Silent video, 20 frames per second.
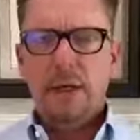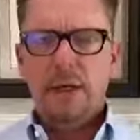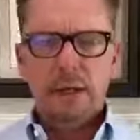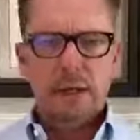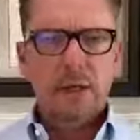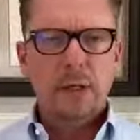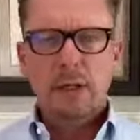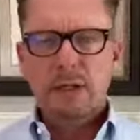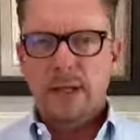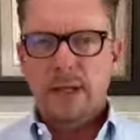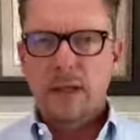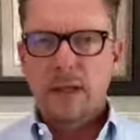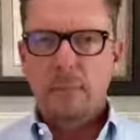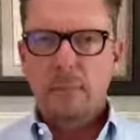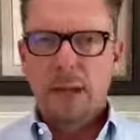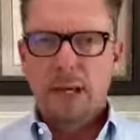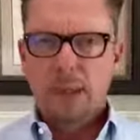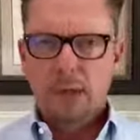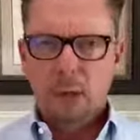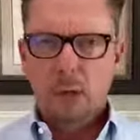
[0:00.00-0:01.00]
you're going to take
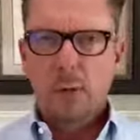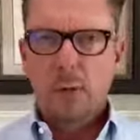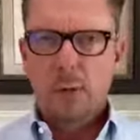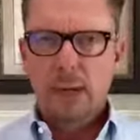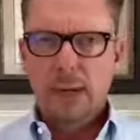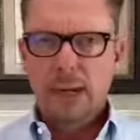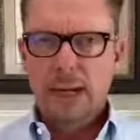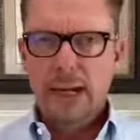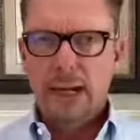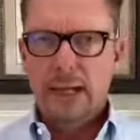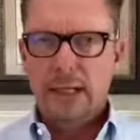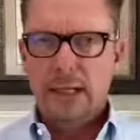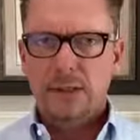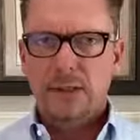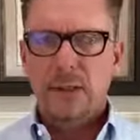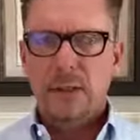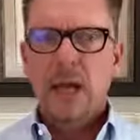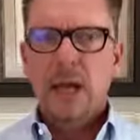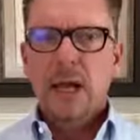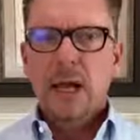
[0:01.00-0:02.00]
that back home on your hands.